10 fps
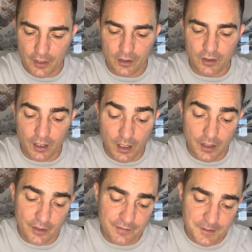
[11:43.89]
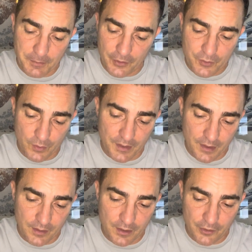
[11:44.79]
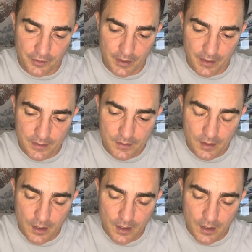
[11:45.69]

A lot of spiritual healing here, guys.